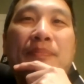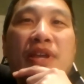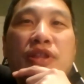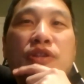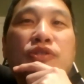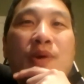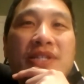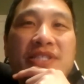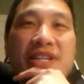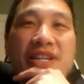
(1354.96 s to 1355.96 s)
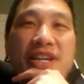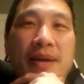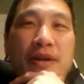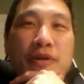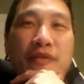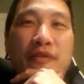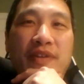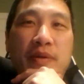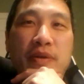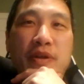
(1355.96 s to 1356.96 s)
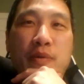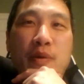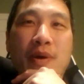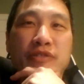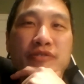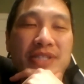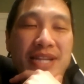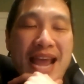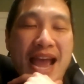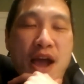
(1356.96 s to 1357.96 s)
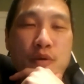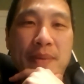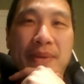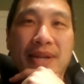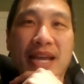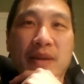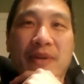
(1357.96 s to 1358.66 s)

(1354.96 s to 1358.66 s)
There's a question here. I don't know if you want to address it now or maybe later,